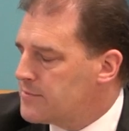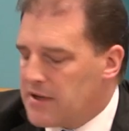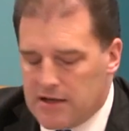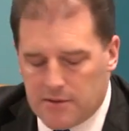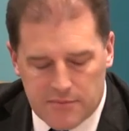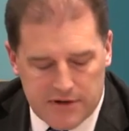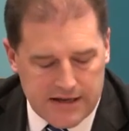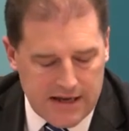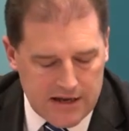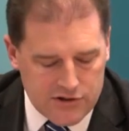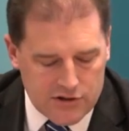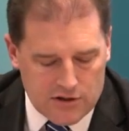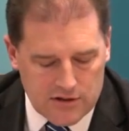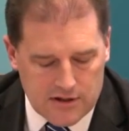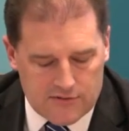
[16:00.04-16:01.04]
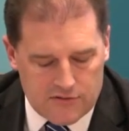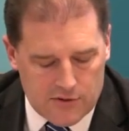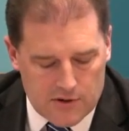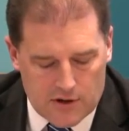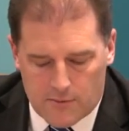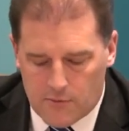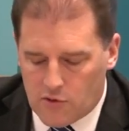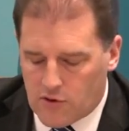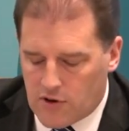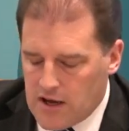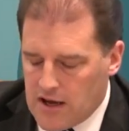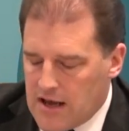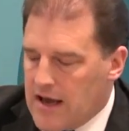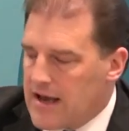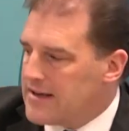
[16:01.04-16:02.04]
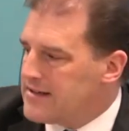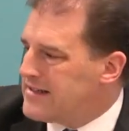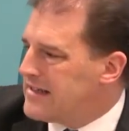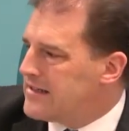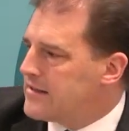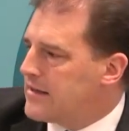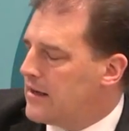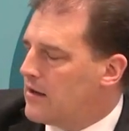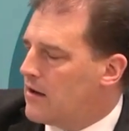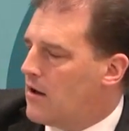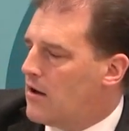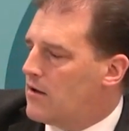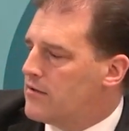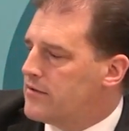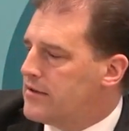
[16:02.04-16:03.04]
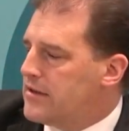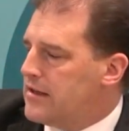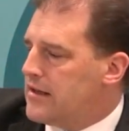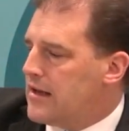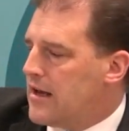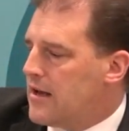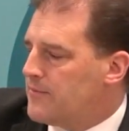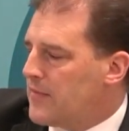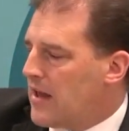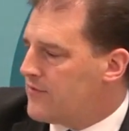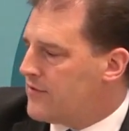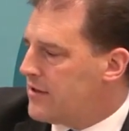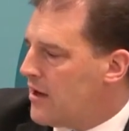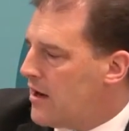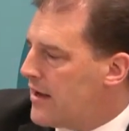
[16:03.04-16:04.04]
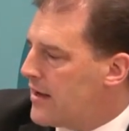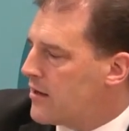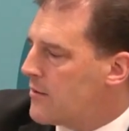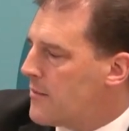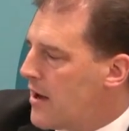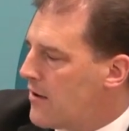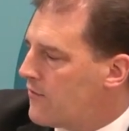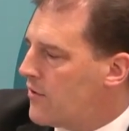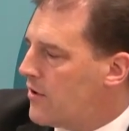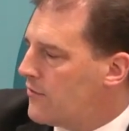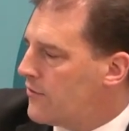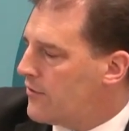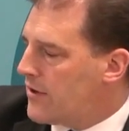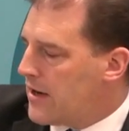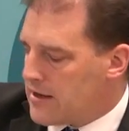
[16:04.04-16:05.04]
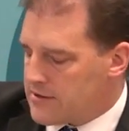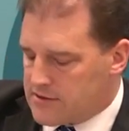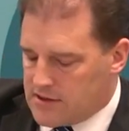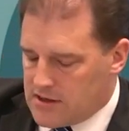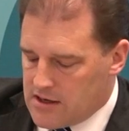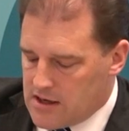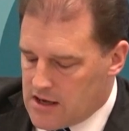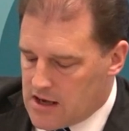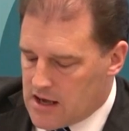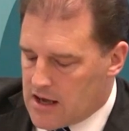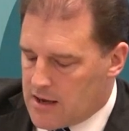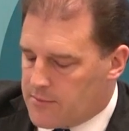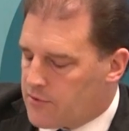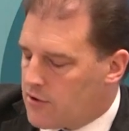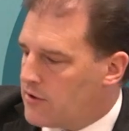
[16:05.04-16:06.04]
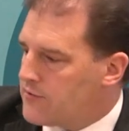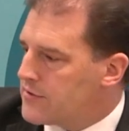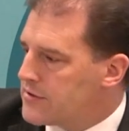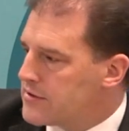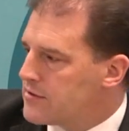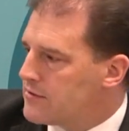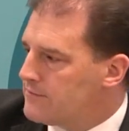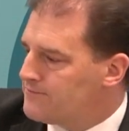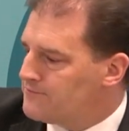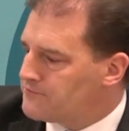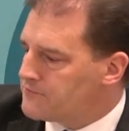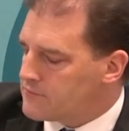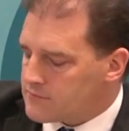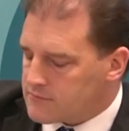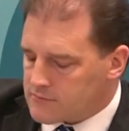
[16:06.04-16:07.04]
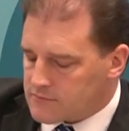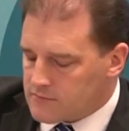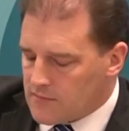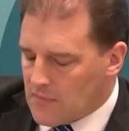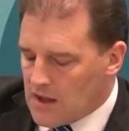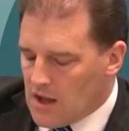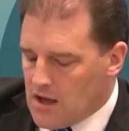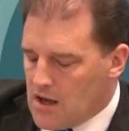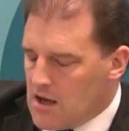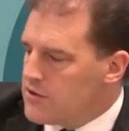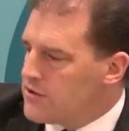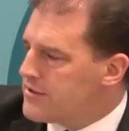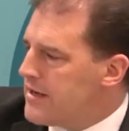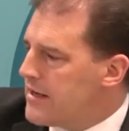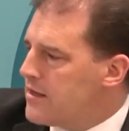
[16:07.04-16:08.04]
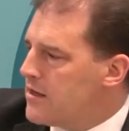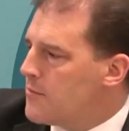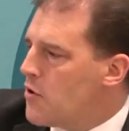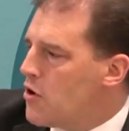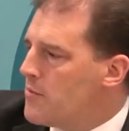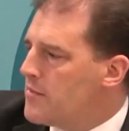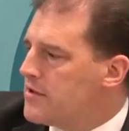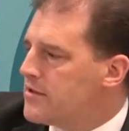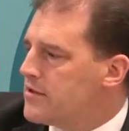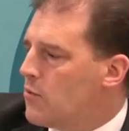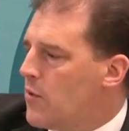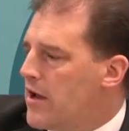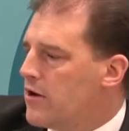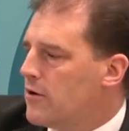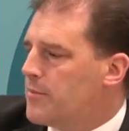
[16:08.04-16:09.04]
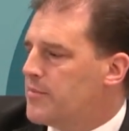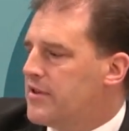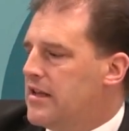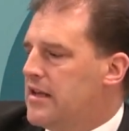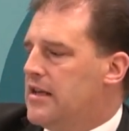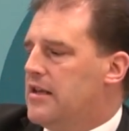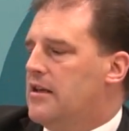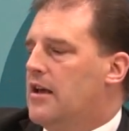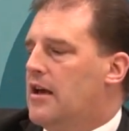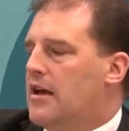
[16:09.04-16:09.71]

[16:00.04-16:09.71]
billion. But again, John will give you a lot more detail on the FDI income outflows or the net profits. Just taking a moment to weigh up the